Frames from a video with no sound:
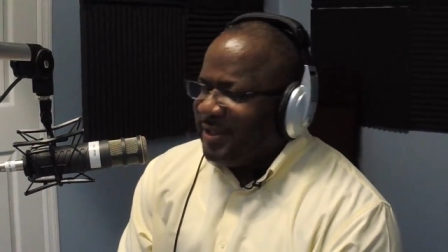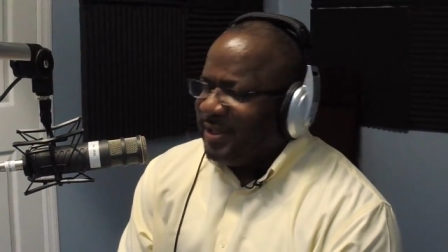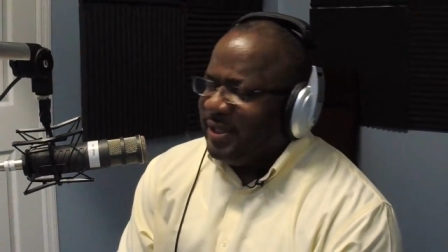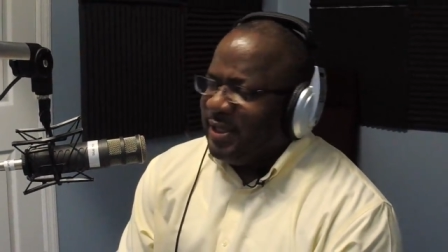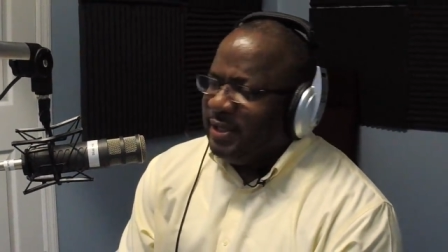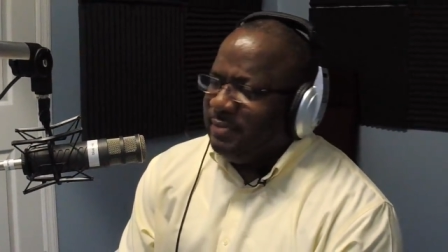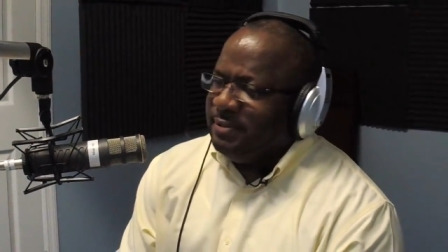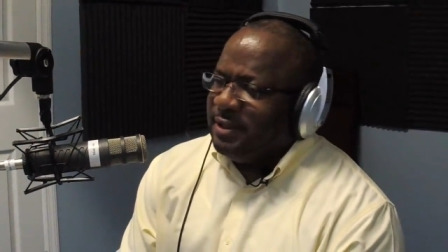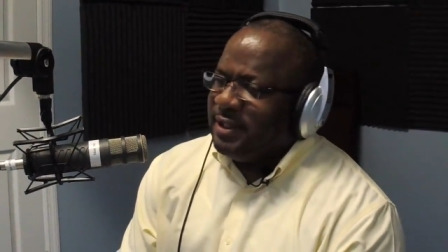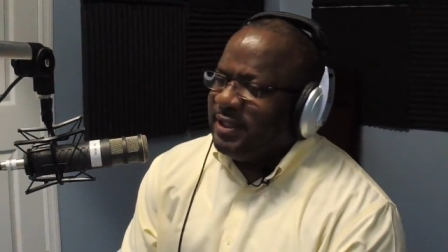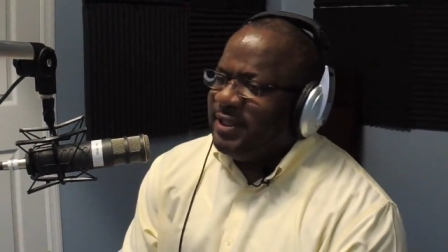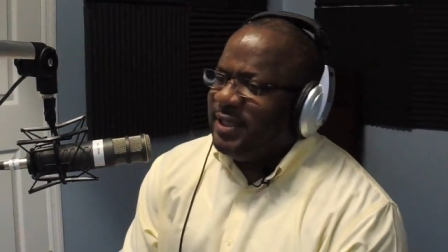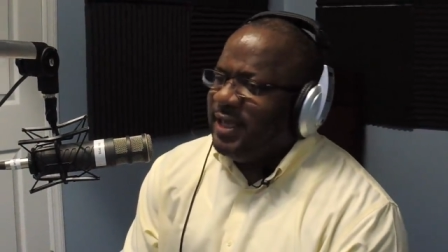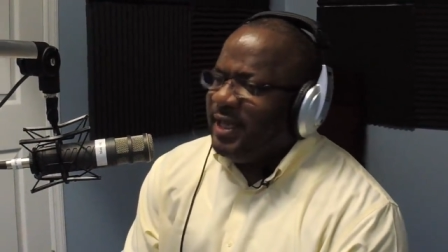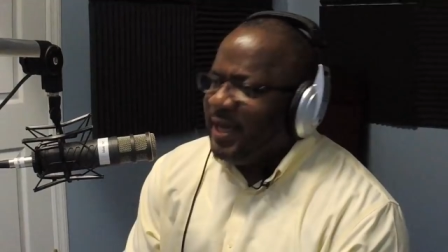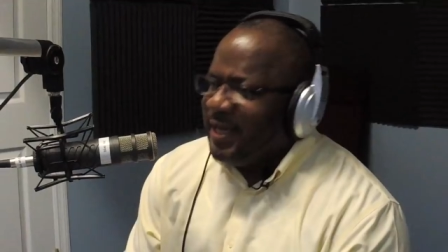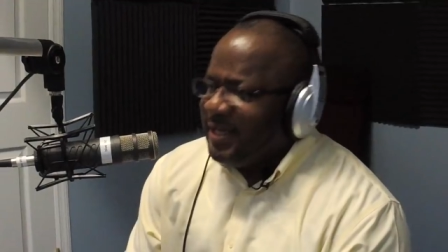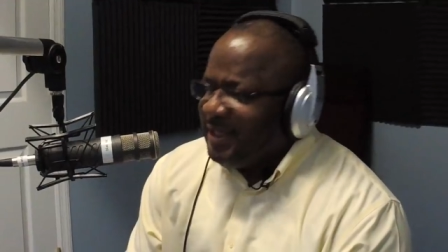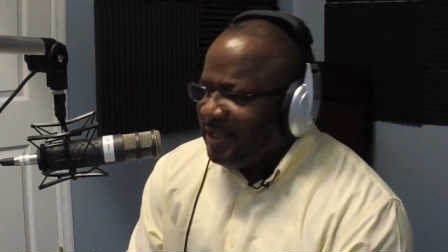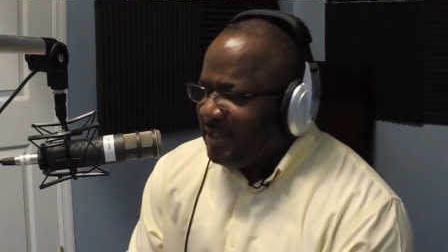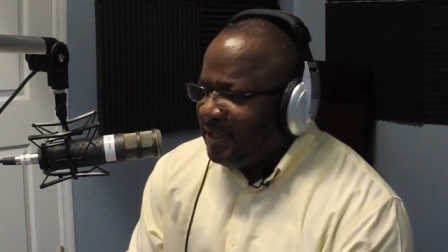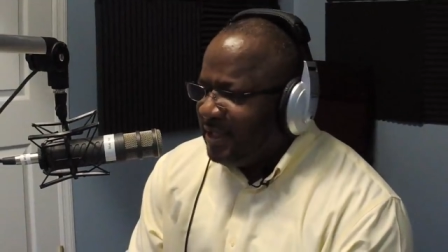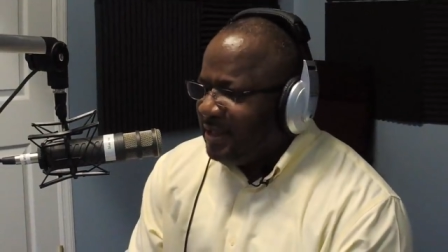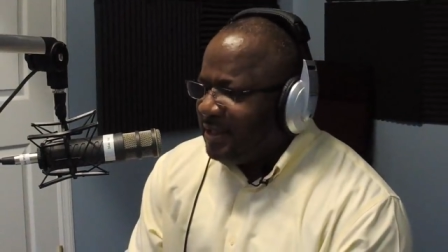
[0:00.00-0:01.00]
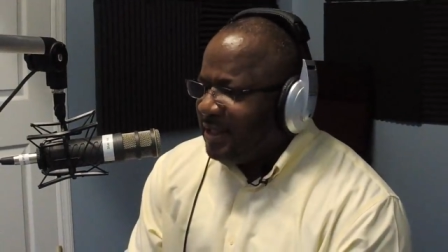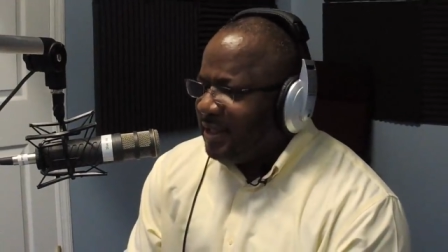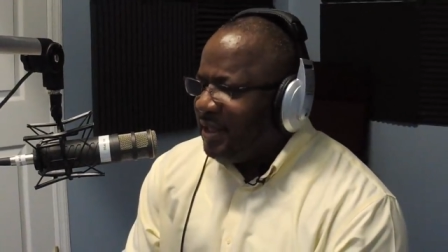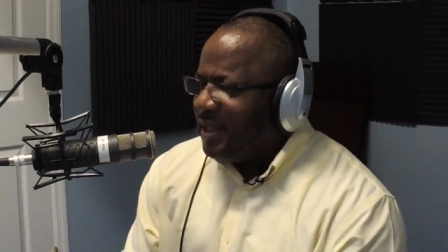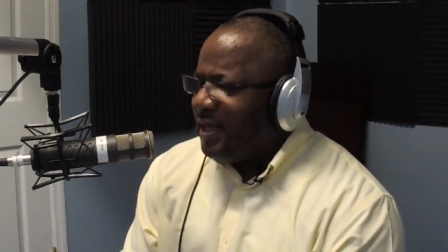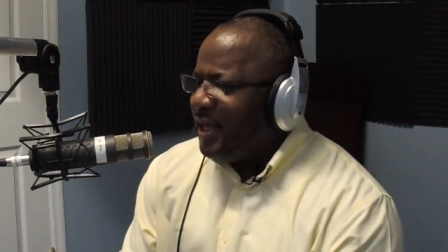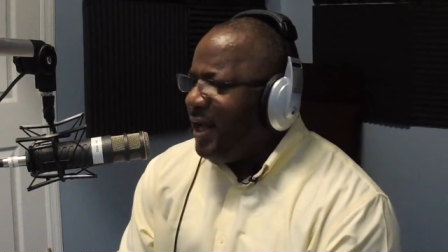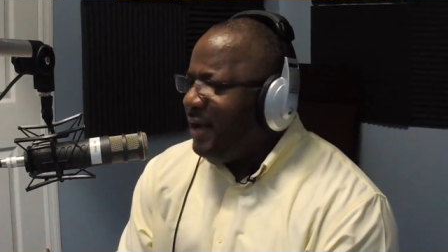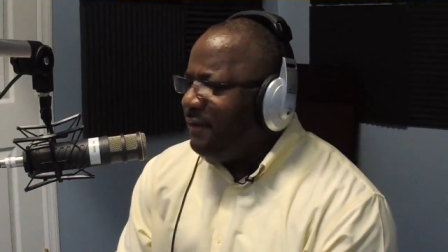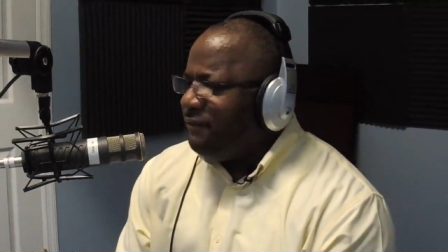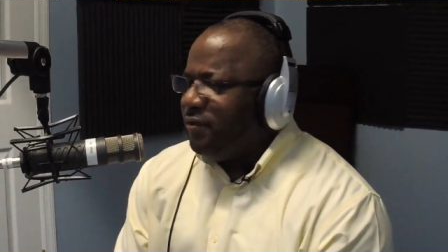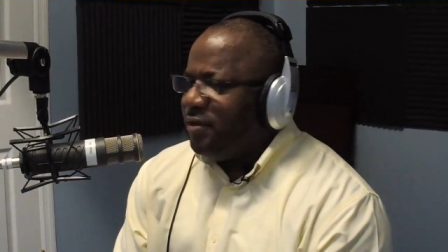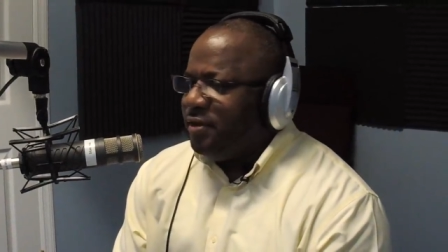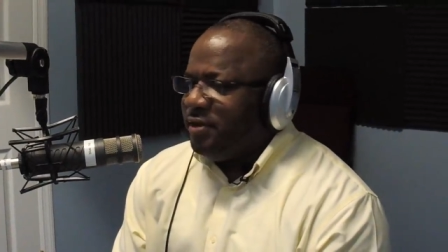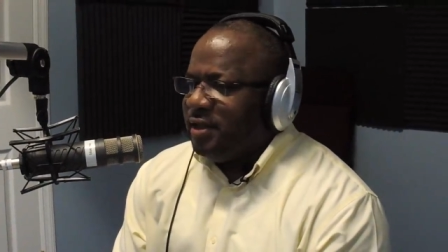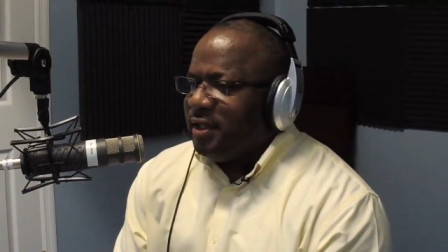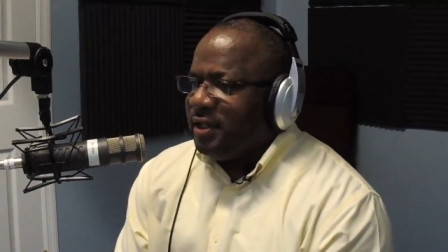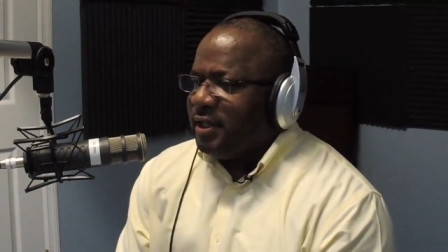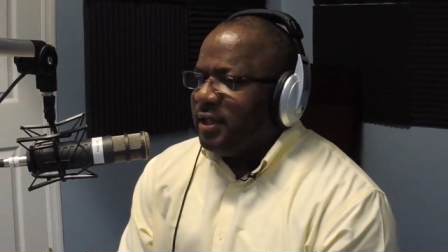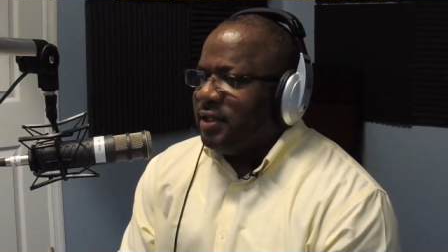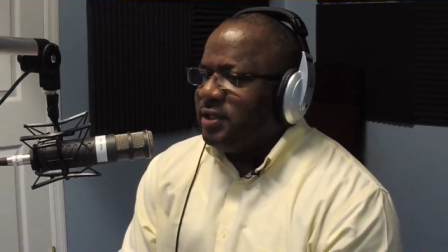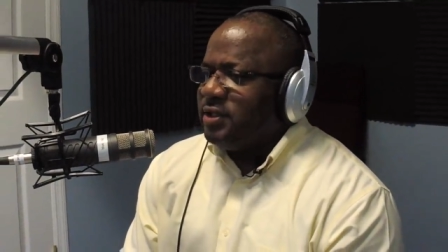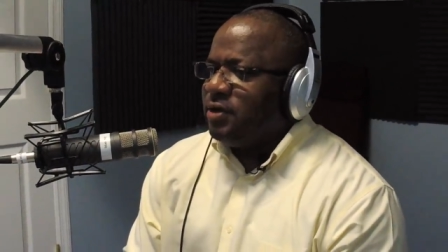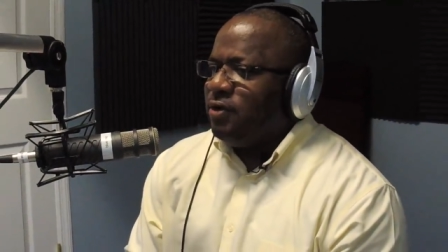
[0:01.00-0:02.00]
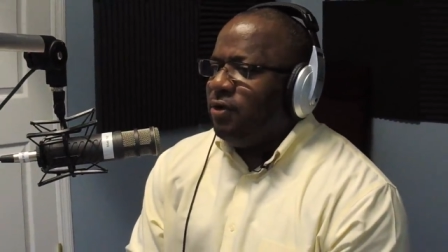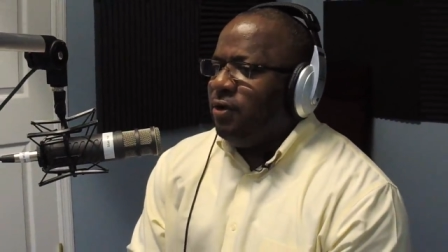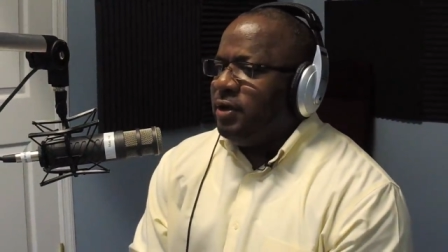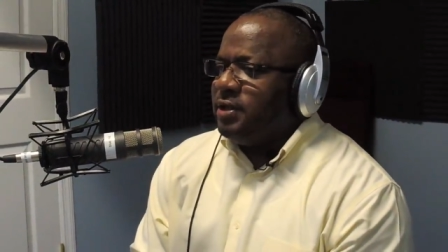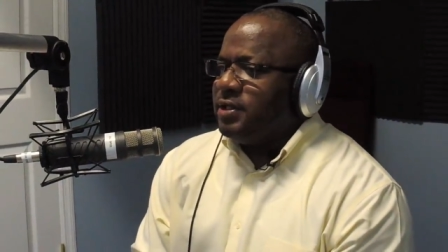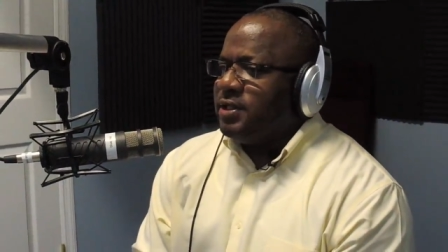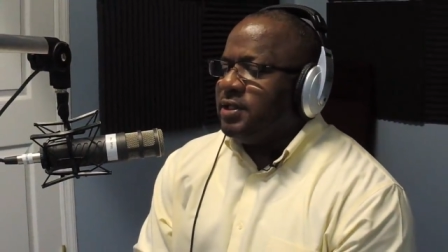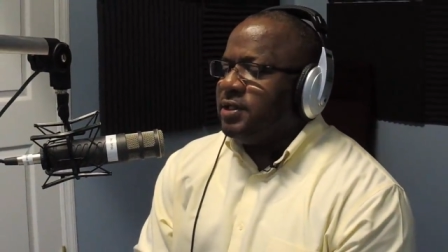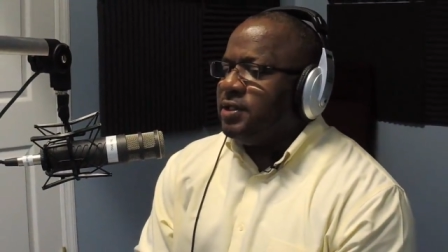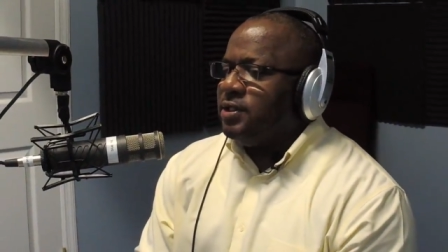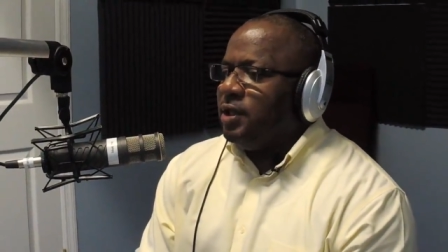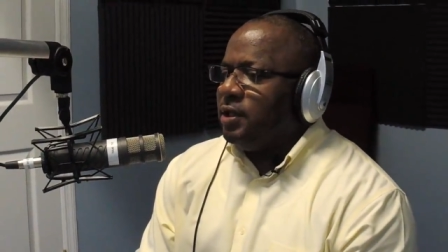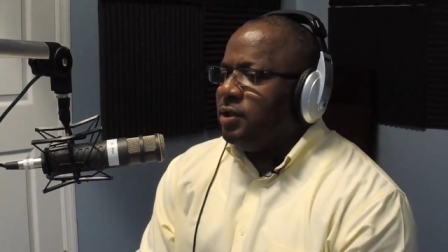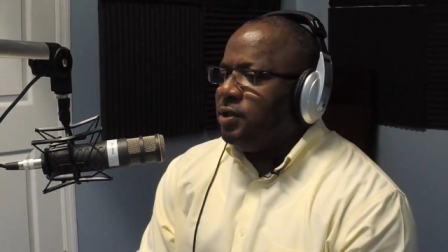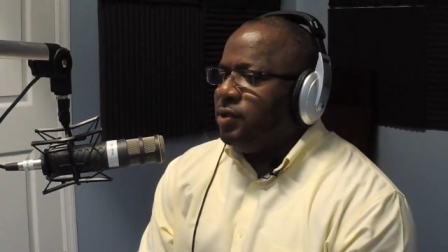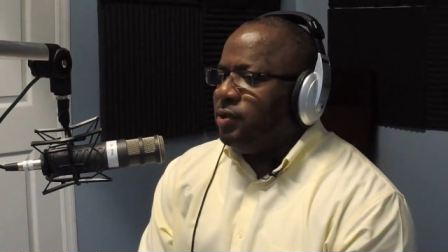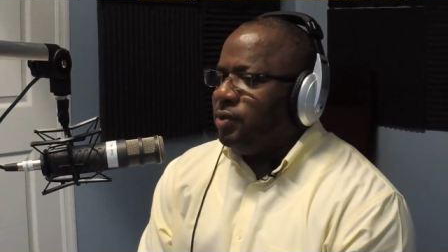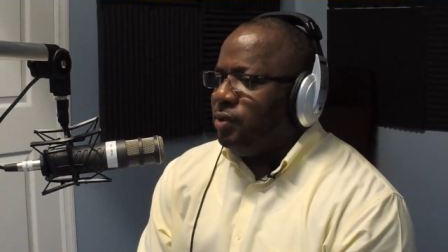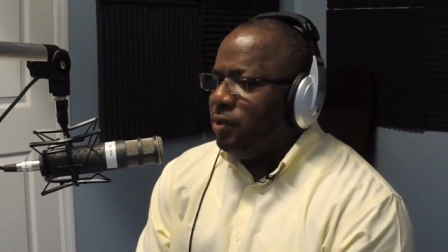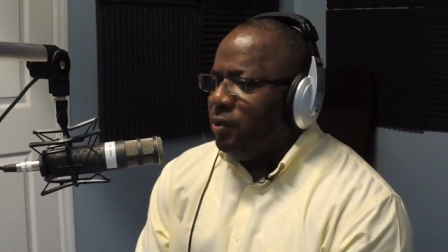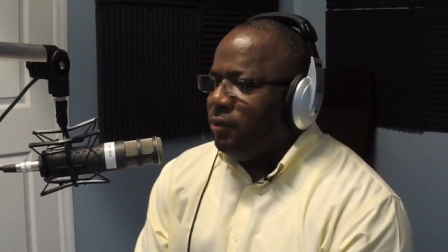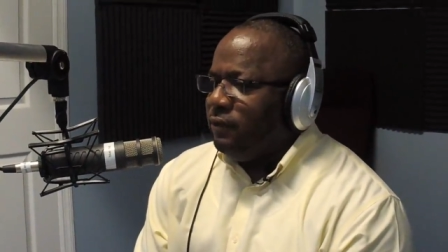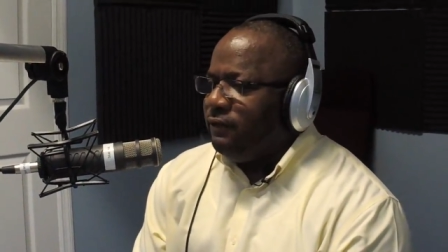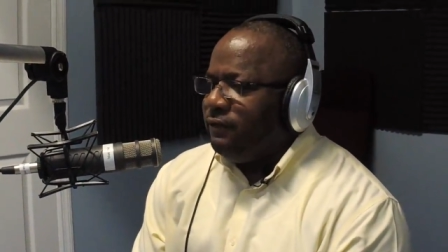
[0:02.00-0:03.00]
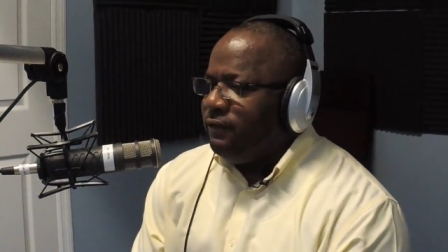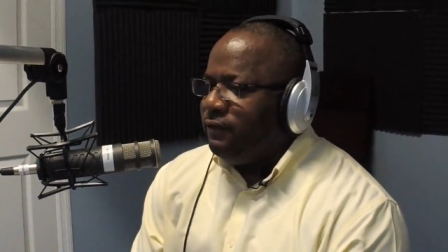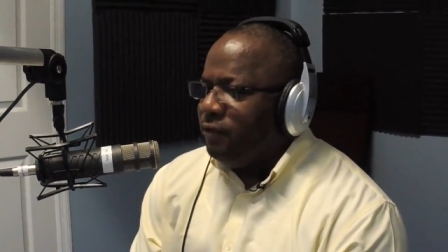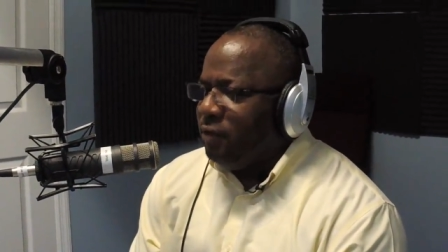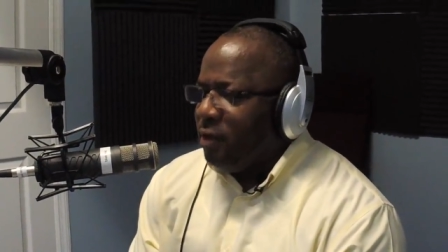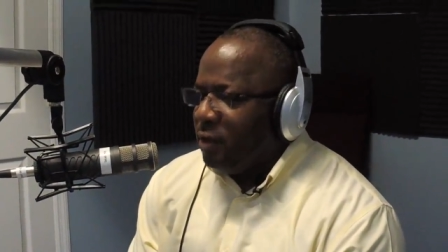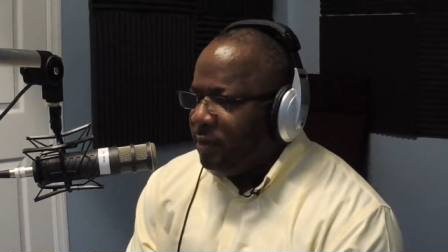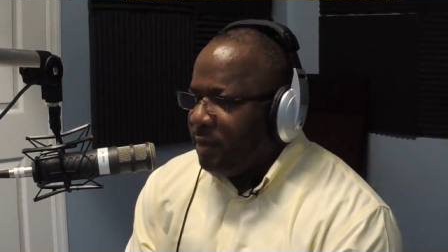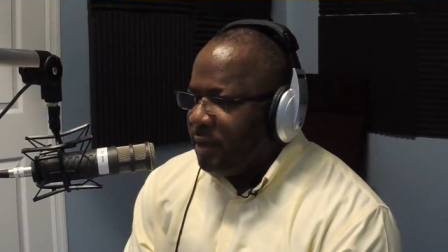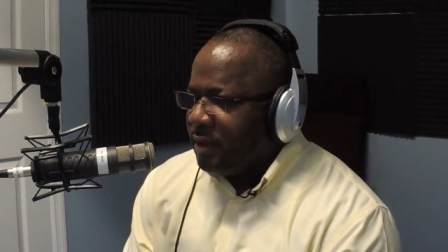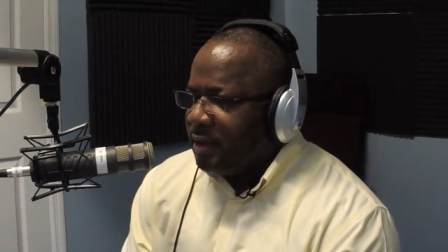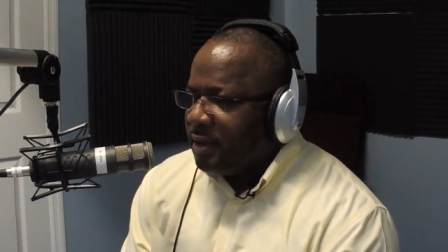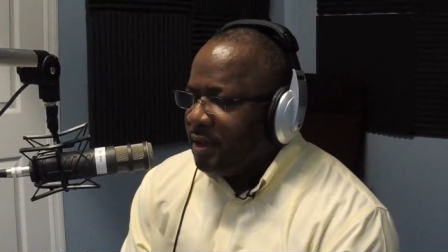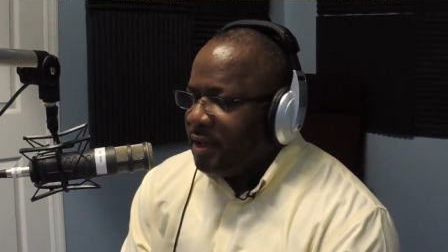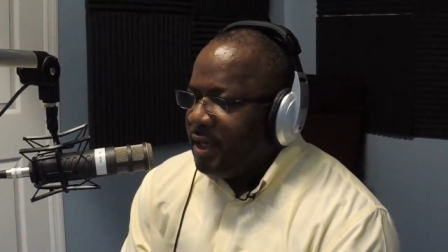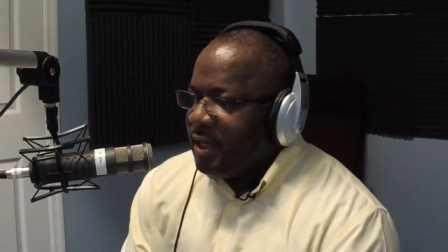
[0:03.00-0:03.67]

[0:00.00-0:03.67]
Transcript: the limitations, and everything that has caused us not to go forward.